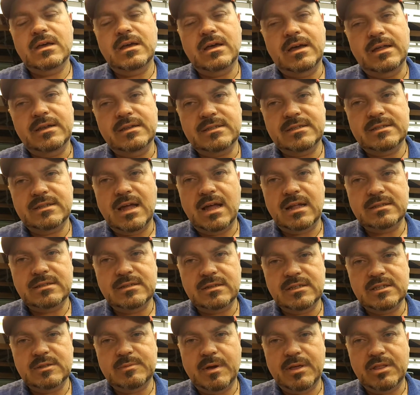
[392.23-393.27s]
and start to
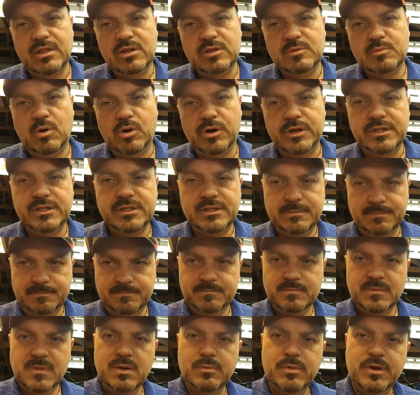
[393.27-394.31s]
inspect those points.
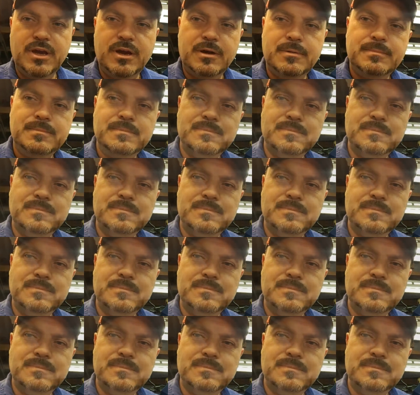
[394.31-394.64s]
Here we go.